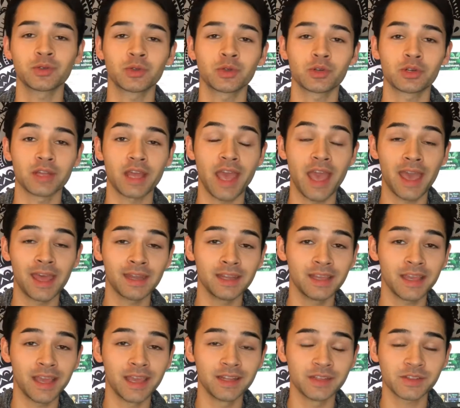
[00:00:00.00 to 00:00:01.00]
learn
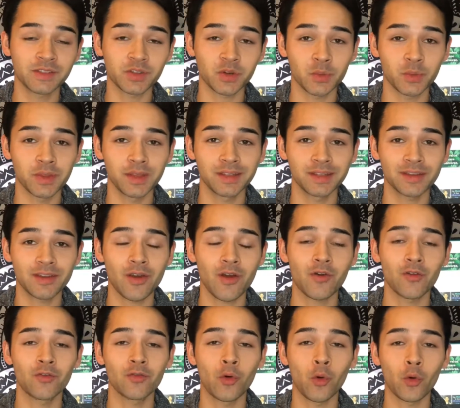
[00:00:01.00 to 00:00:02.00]
any instrument
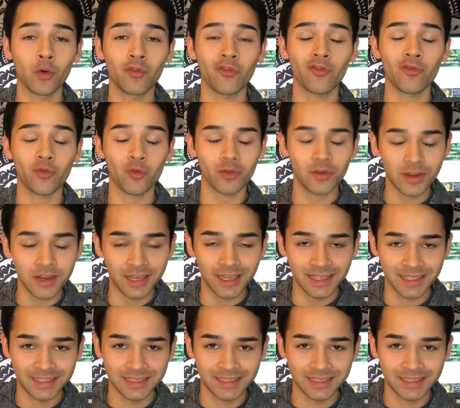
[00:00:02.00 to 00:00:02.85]
for free.